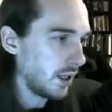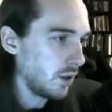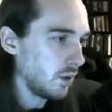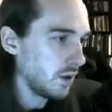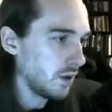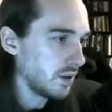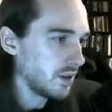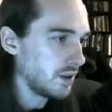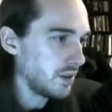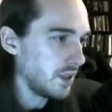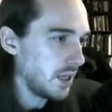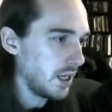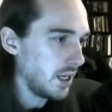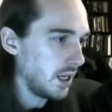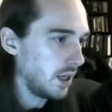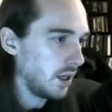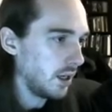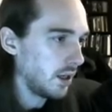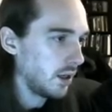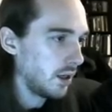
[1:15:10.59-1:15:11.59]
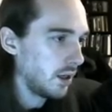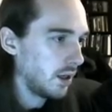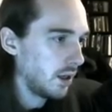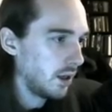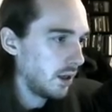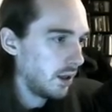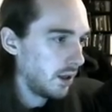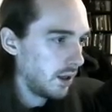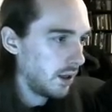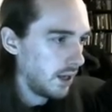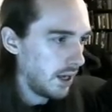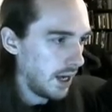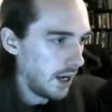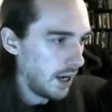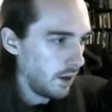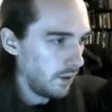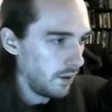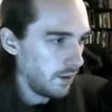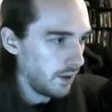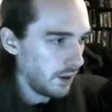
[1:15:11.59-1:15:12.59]
you can see
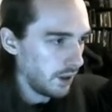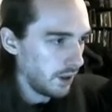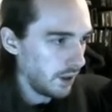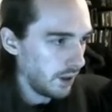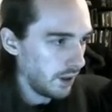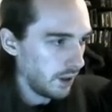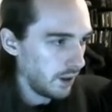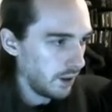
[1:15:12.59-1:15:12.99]
how the